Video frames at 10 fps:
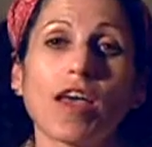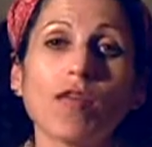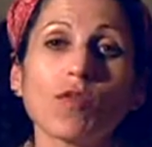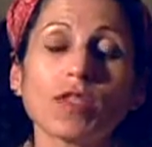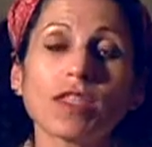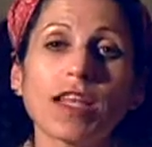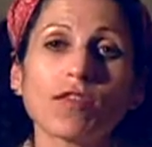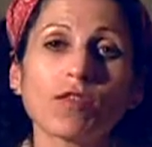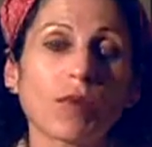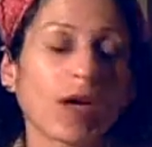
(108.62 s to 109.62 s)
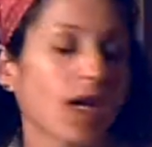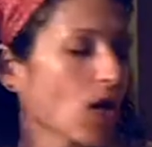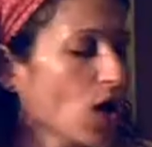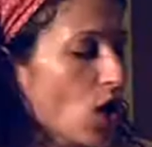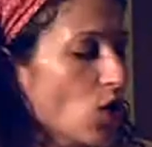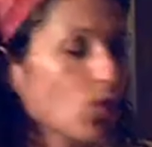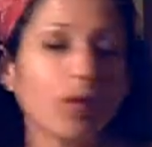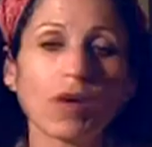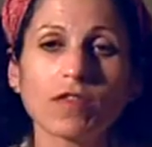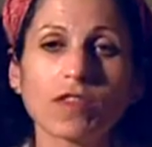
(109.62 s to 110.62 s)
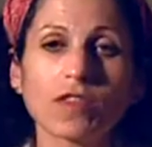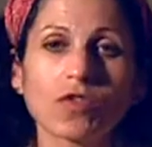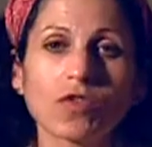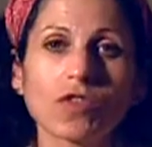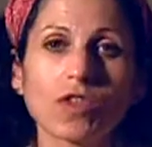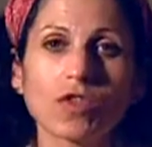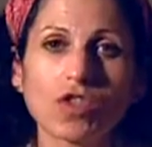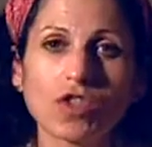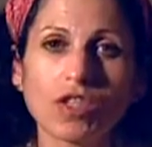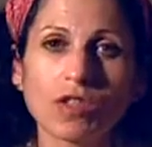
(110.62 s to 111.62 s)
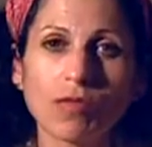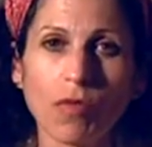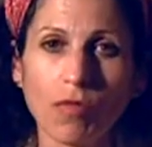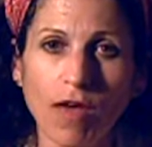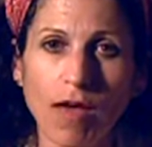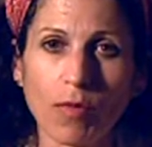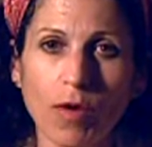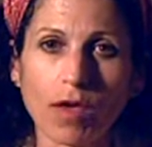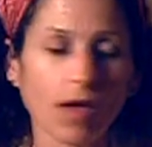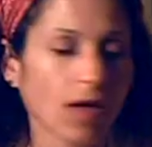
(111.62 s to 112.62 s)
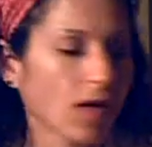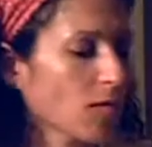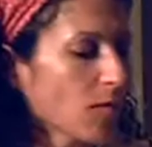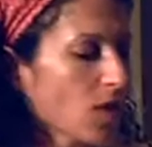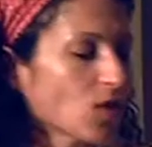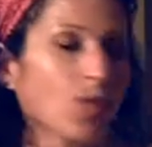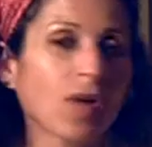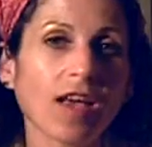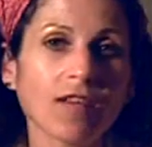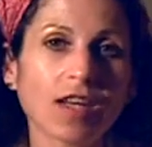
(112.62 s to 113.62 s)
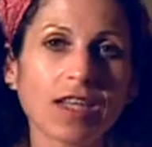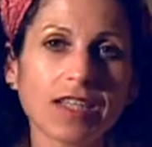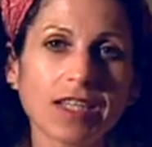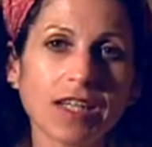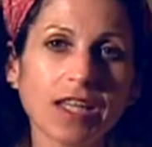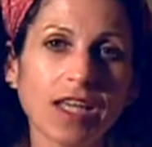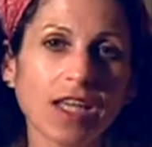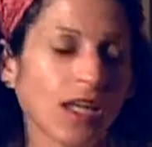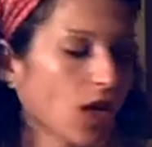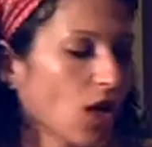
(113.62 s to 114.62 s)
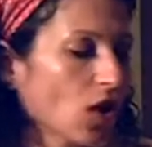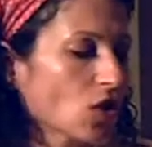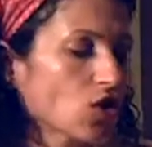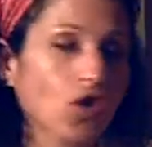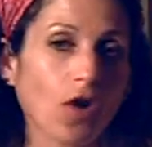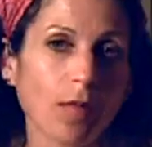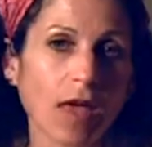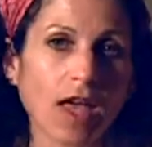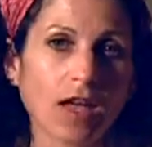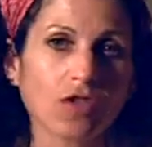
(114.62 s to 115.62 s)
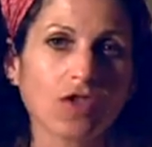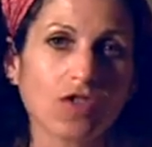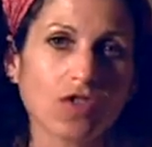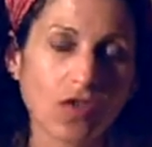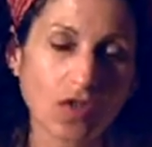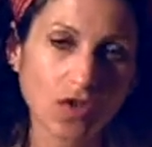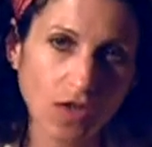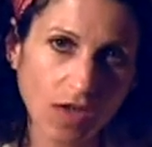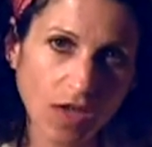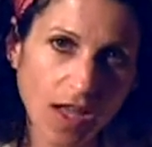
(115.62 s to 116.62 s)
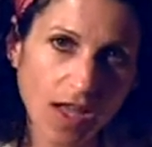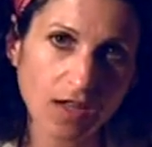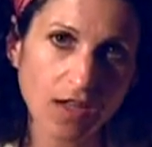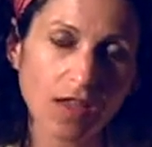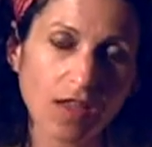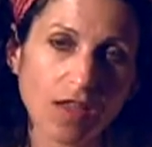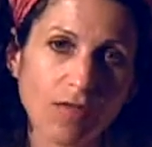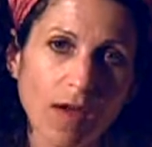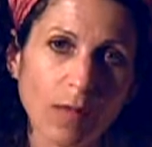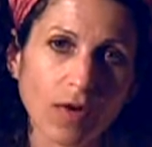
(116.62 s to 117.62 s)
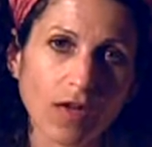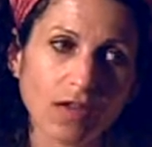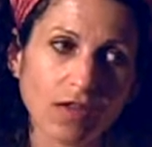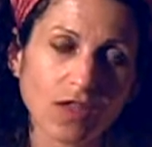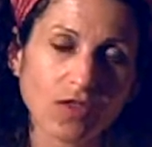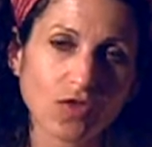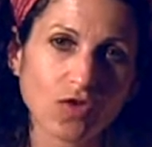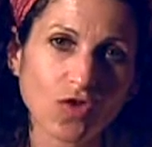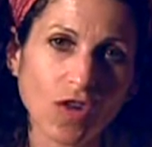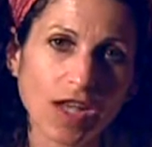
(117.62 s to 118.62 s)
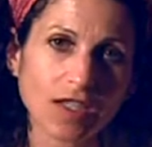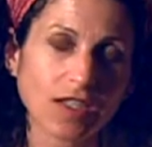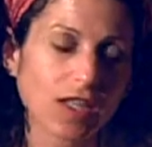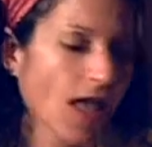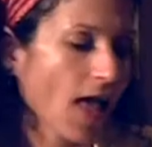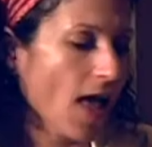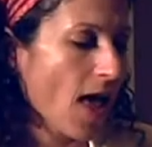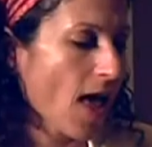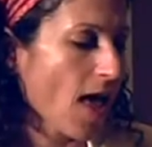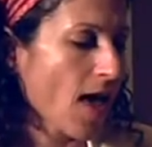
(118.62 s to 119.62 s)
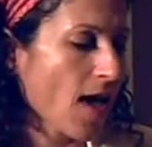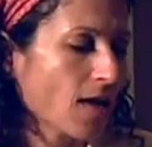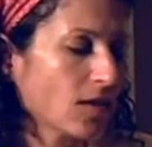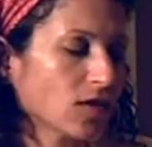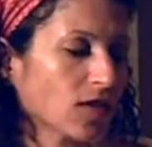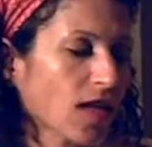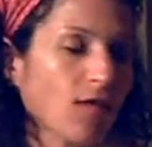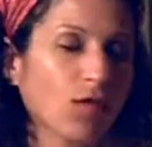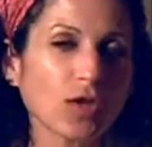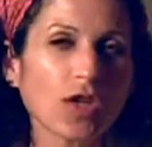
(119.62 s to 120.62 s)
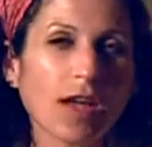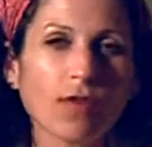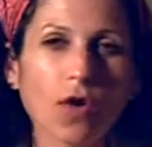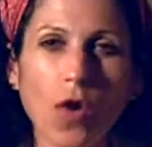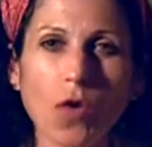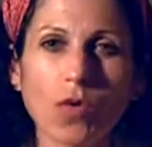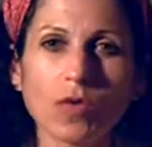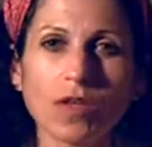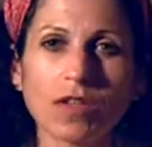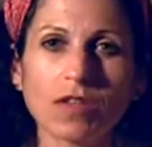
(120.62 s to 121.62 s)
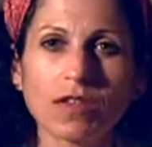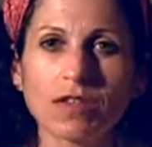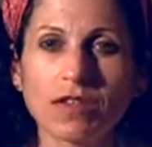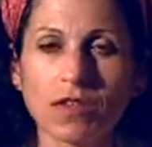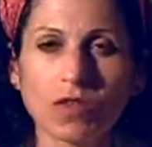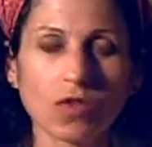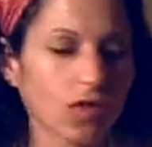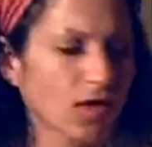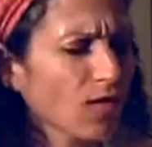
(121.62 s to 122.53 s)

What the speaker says: everyone's going to have to buy a new pair of scissors that are just for fabric, because you want to have a nice clean sharp edge so that you can cut the fabric nice and straight. And everyone should have their own scissors.